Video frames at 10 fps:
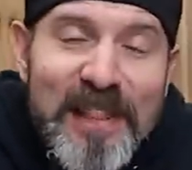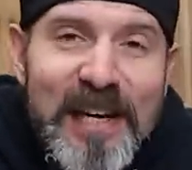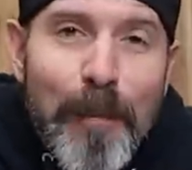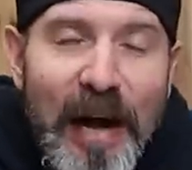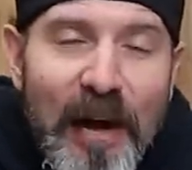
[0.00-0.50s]

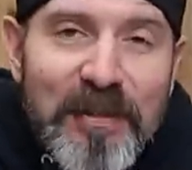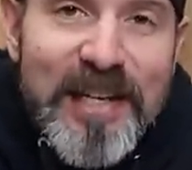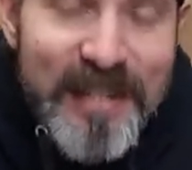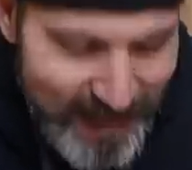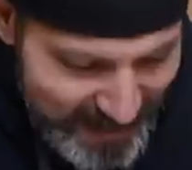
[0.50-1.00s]
thing about
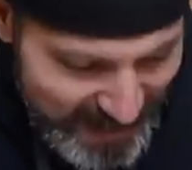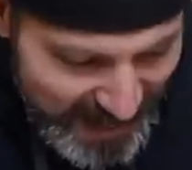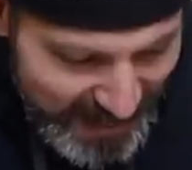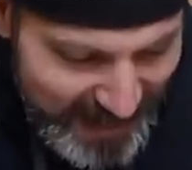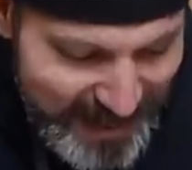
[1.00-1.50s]
this is
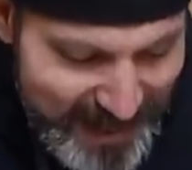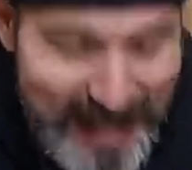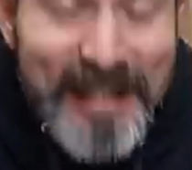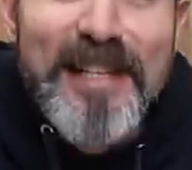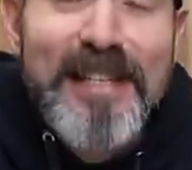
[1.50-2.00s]
that
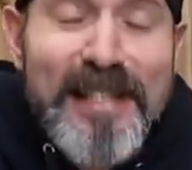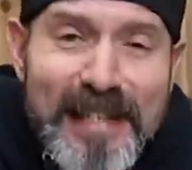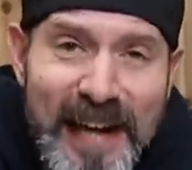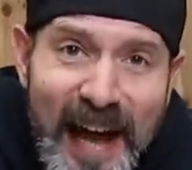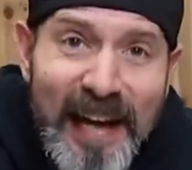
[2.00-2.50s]
this is
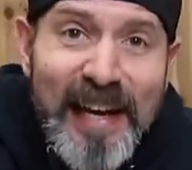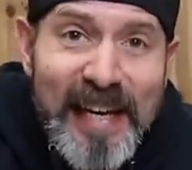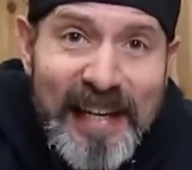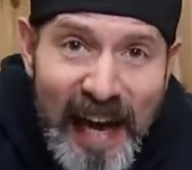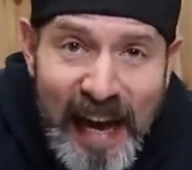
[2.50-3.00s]
not
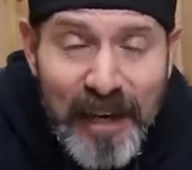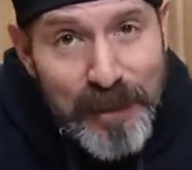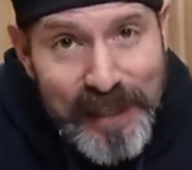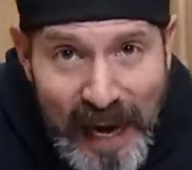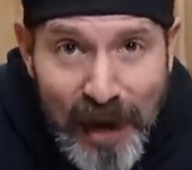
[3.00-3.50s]
a
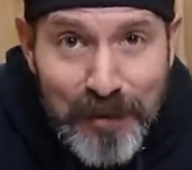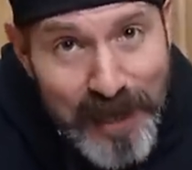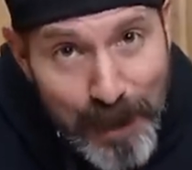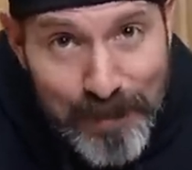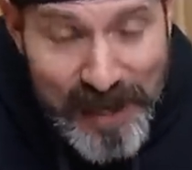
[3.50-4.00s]
concrete
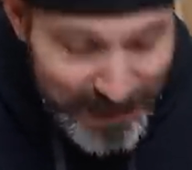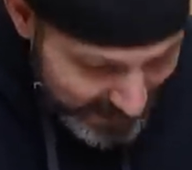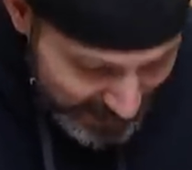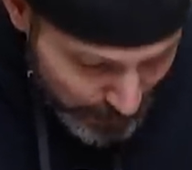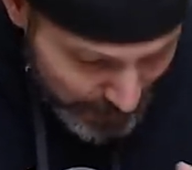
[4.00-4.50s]
countertop
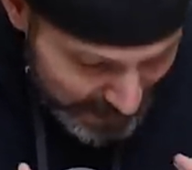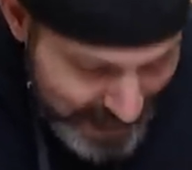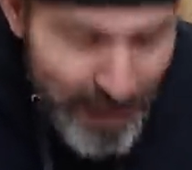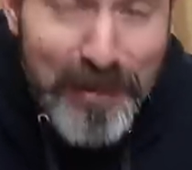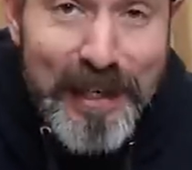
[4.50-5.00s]
mix. This was
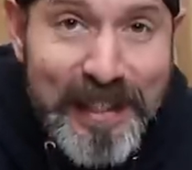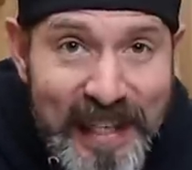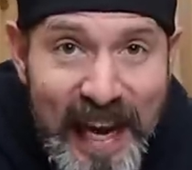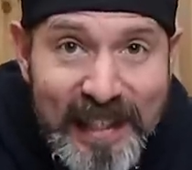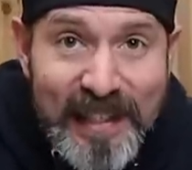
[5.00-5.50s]
never
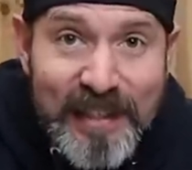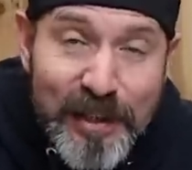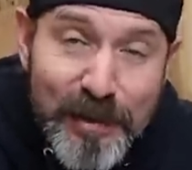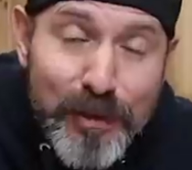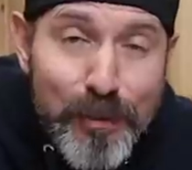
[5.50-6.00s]
intended
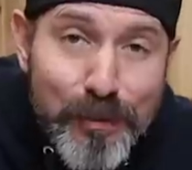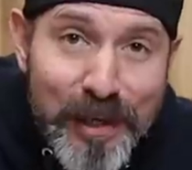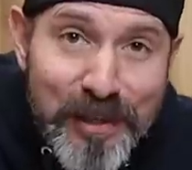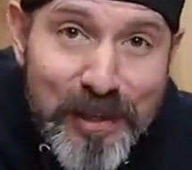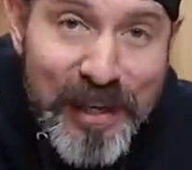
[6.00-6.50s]
to do
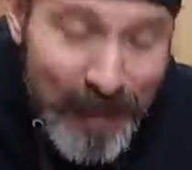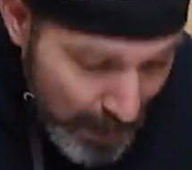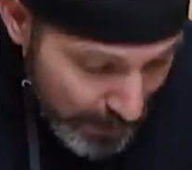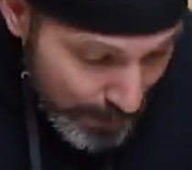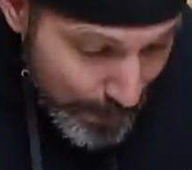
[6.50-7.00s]
such a thing,
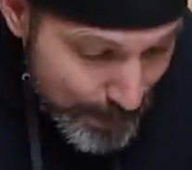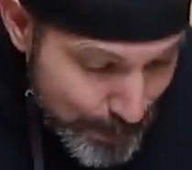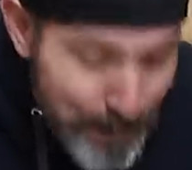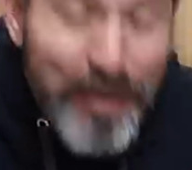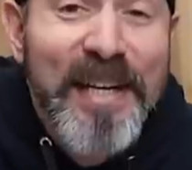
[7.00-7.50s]

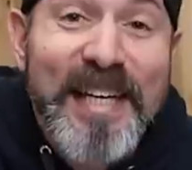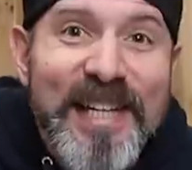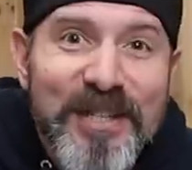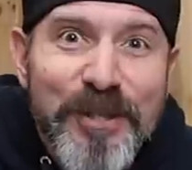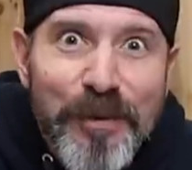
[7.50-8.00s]
but it
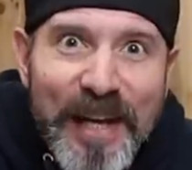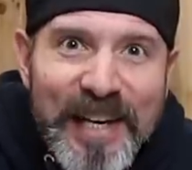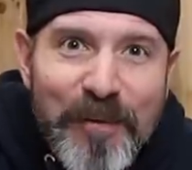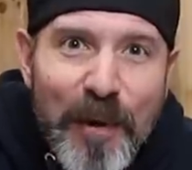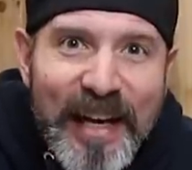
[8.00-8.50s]
can do it
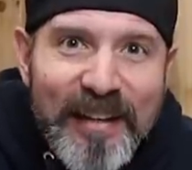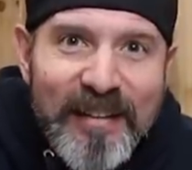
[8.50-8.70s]
anyway.